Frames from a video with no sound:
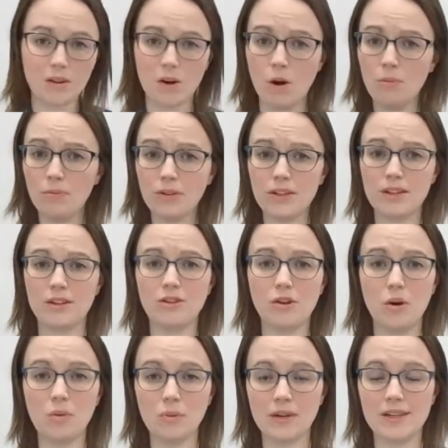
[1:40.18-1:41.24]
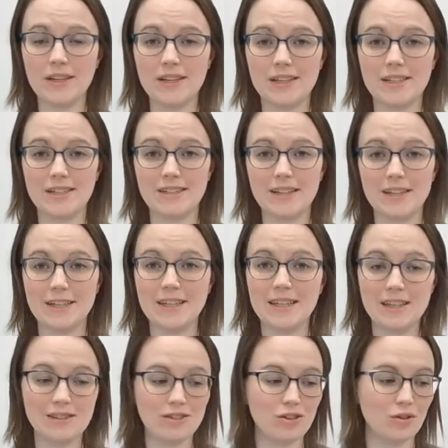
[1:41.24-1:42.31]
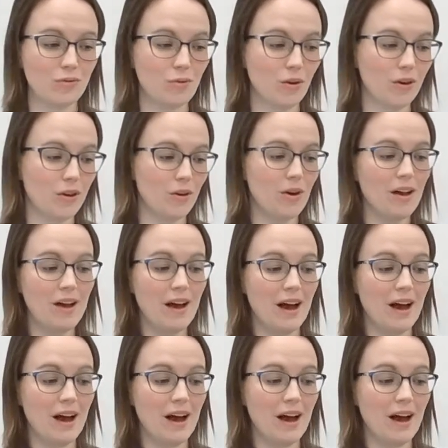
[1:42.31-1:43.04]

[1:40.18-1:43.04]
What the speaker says: Hopefully the note reading is getting easier for you.